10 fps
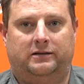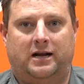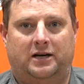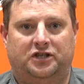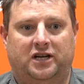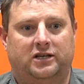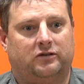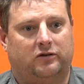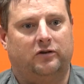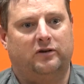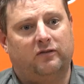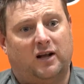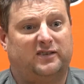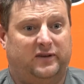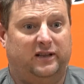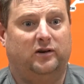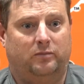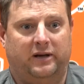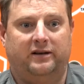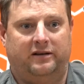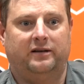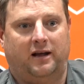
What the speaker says: Kind of changed recruiting philosophy a little bit.